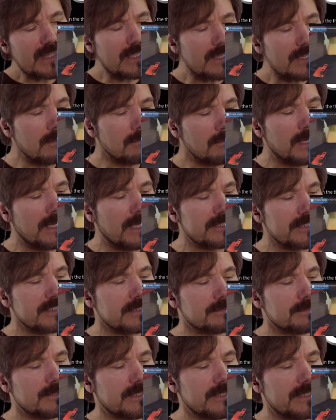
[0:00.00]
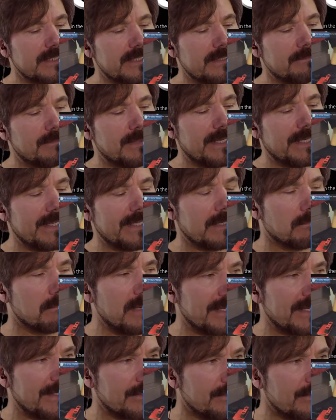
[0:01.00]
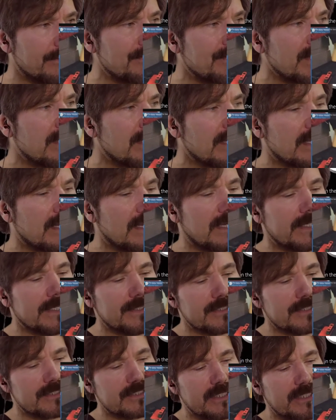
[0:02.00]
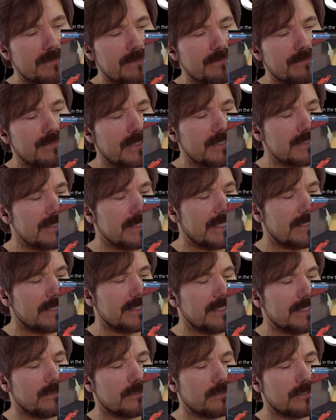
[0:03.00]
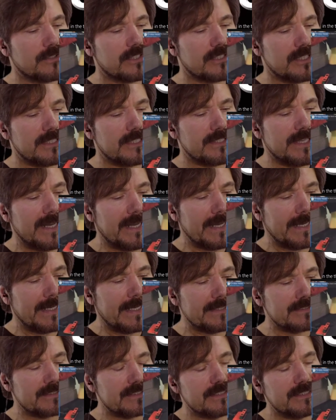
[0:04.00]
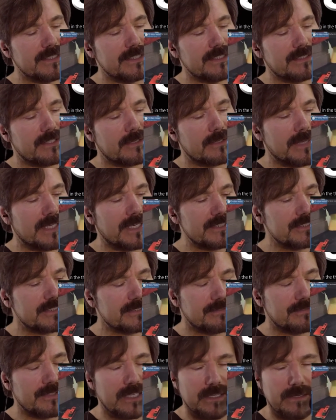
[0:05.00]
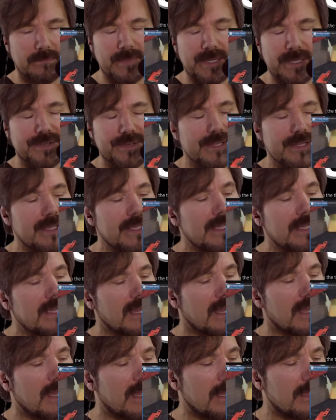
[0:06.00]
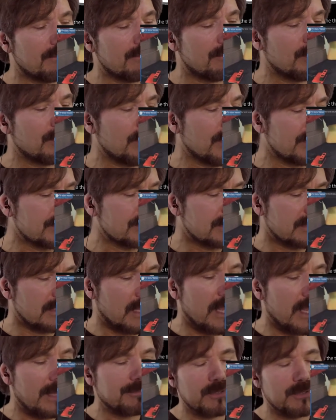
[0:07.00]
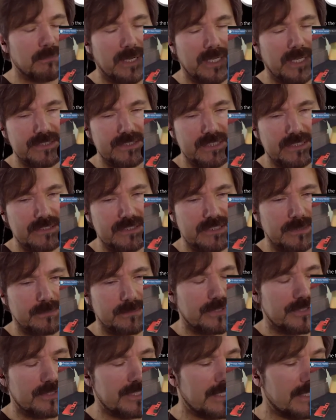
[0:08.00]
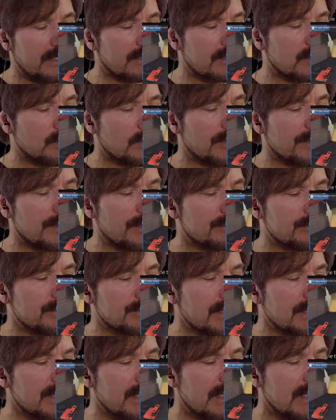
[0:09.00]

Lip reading: of possibly embedding metal in the SLAM functionality in order to enhance the mesh development, plus optimizing some of the algorithms.